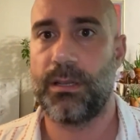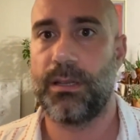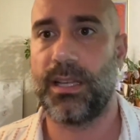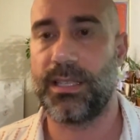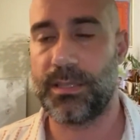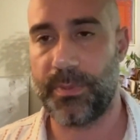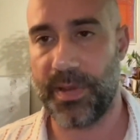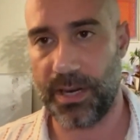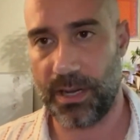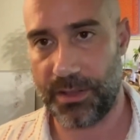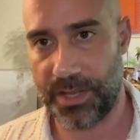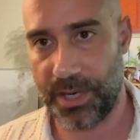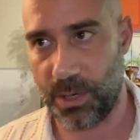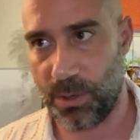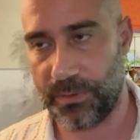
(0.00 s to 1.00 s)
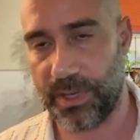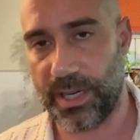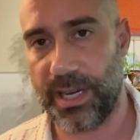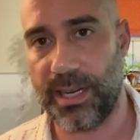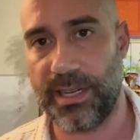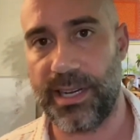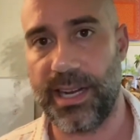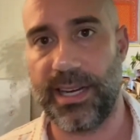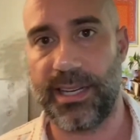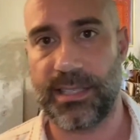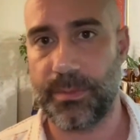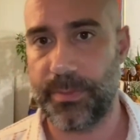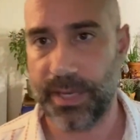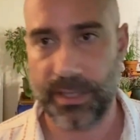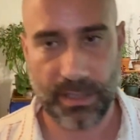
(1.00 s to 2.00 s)
had spent on the overhead, and had
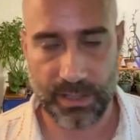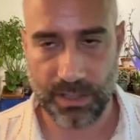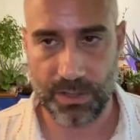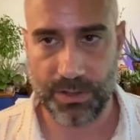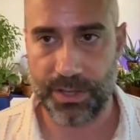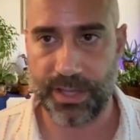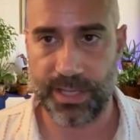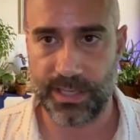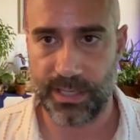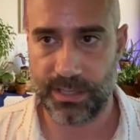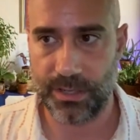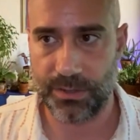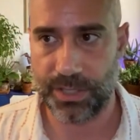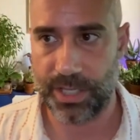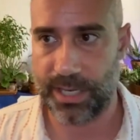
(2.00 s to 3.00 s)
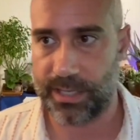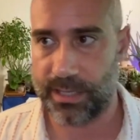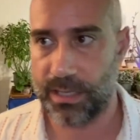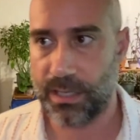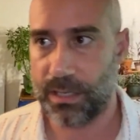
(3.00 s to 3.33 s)
spent on all the things associated.